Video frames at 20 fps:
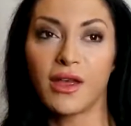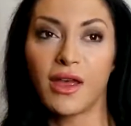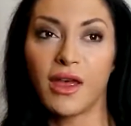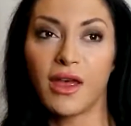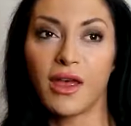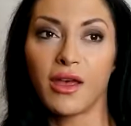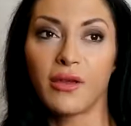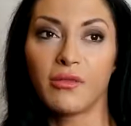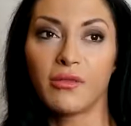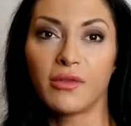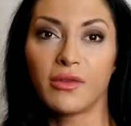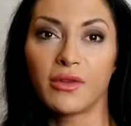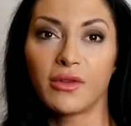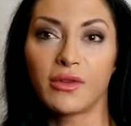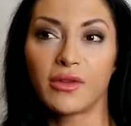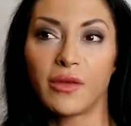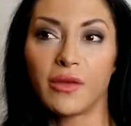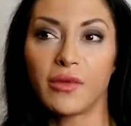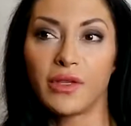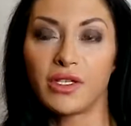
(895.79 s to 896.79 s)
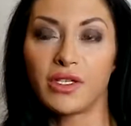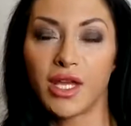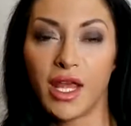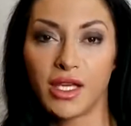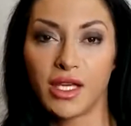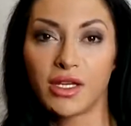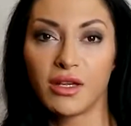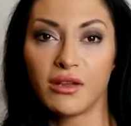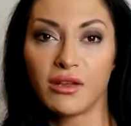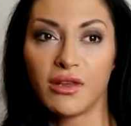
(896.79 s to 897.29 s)
I've been
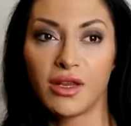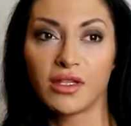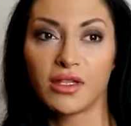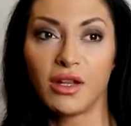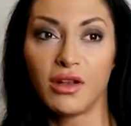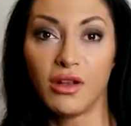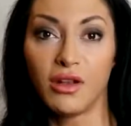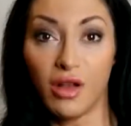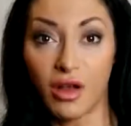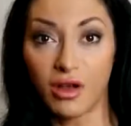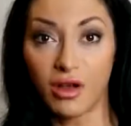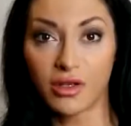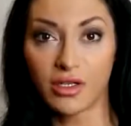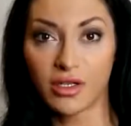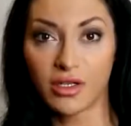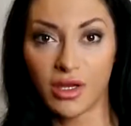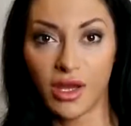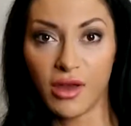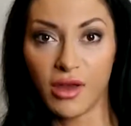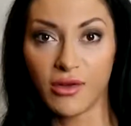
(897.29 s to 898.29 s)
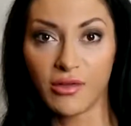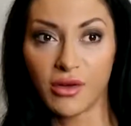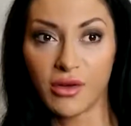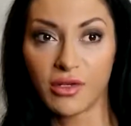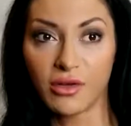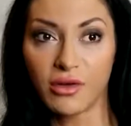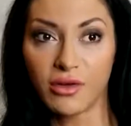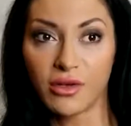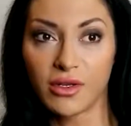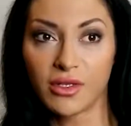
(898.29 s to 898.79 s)
changing things a lot with my
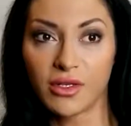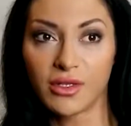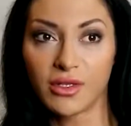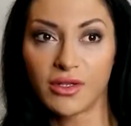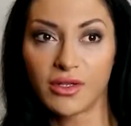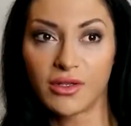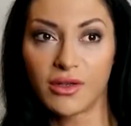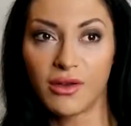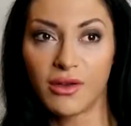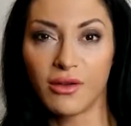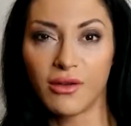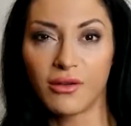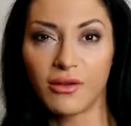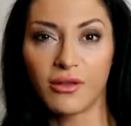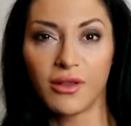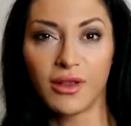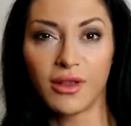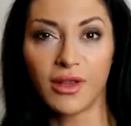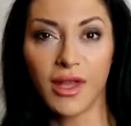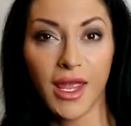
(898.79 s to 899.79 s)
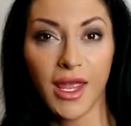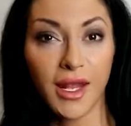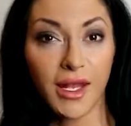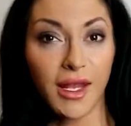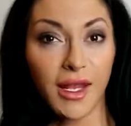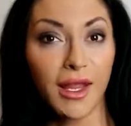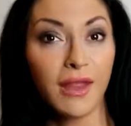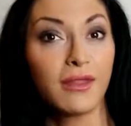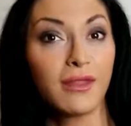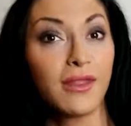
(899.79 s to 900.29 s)
shoulders, so
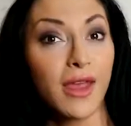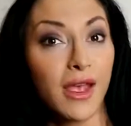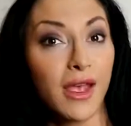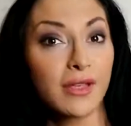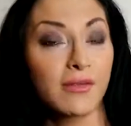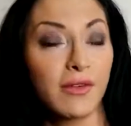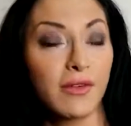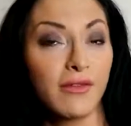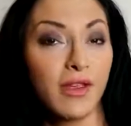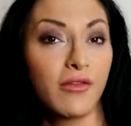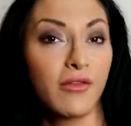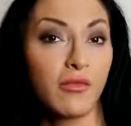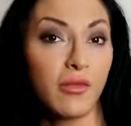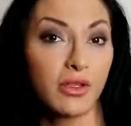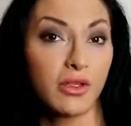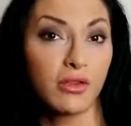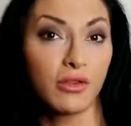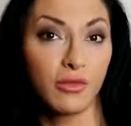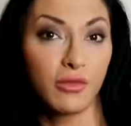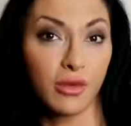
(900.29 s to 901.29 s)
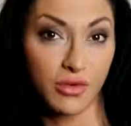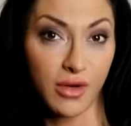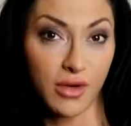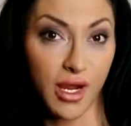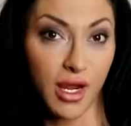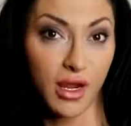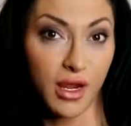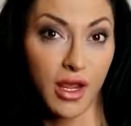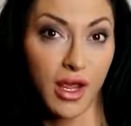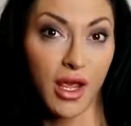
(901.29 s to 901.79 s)
lately that is my favourite muscle
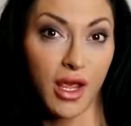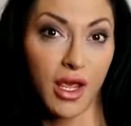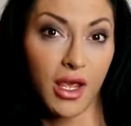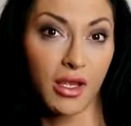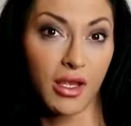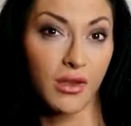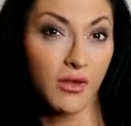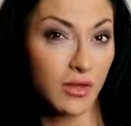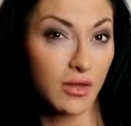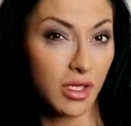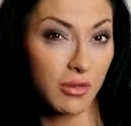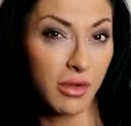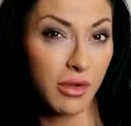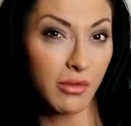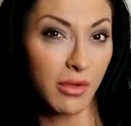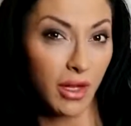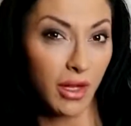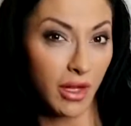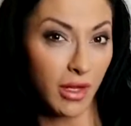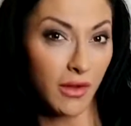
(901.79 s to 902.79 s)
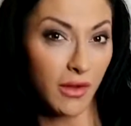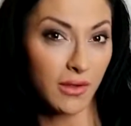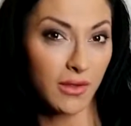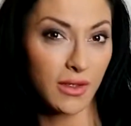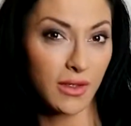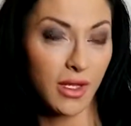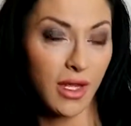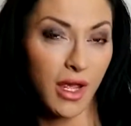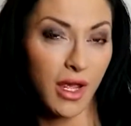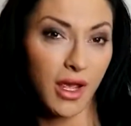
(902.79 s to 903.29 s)
train. It used to be my
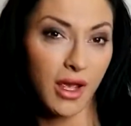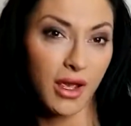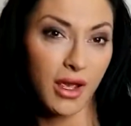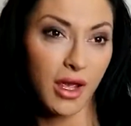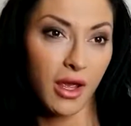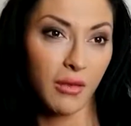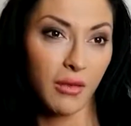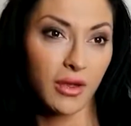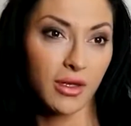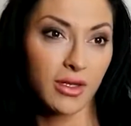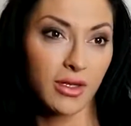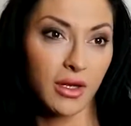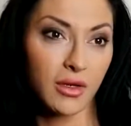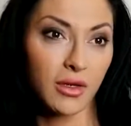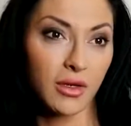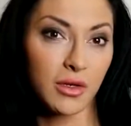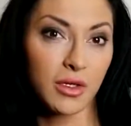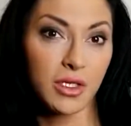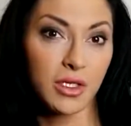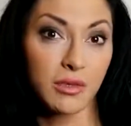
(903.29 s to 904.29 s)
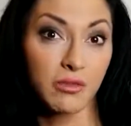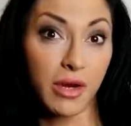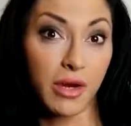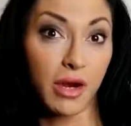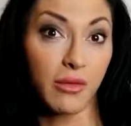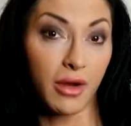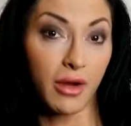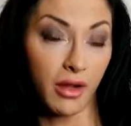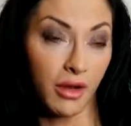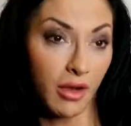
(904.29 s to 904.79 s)
glutes, because I used to
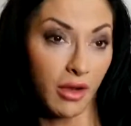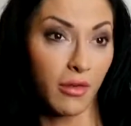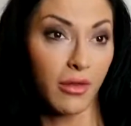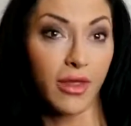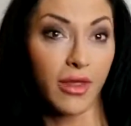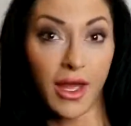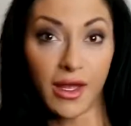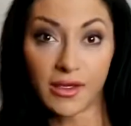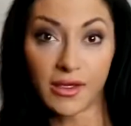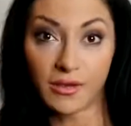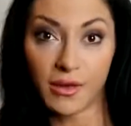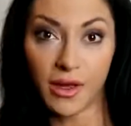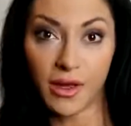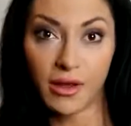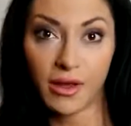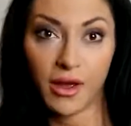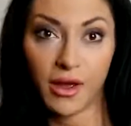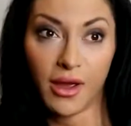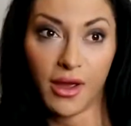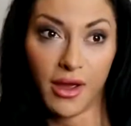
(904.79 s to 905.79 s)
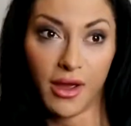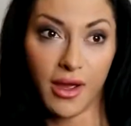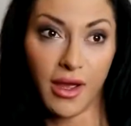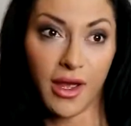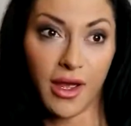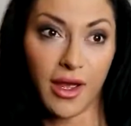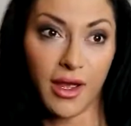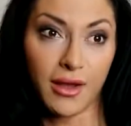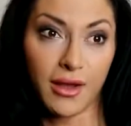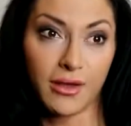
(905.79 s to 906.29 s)
experiment a lot with that as well,
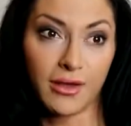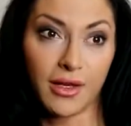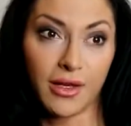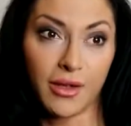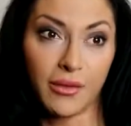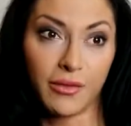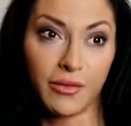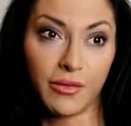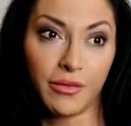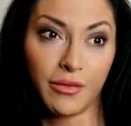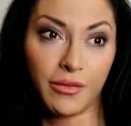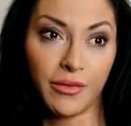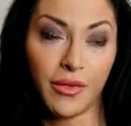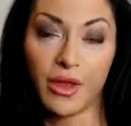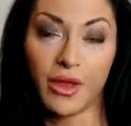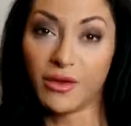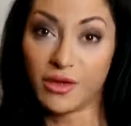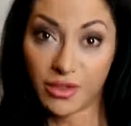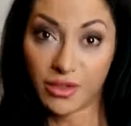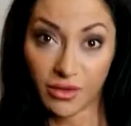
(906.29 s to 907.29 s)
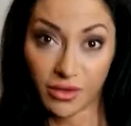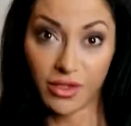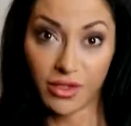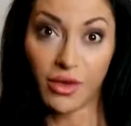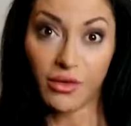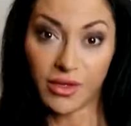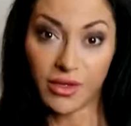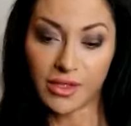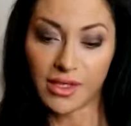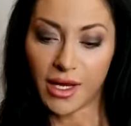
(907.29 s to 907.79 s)
and now it's
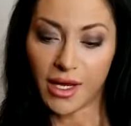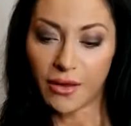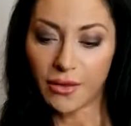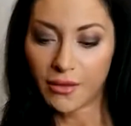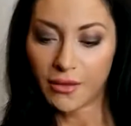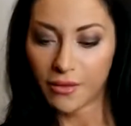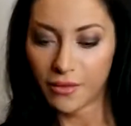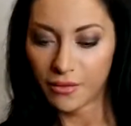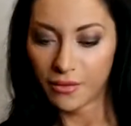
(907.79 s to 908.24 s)
shoulders now.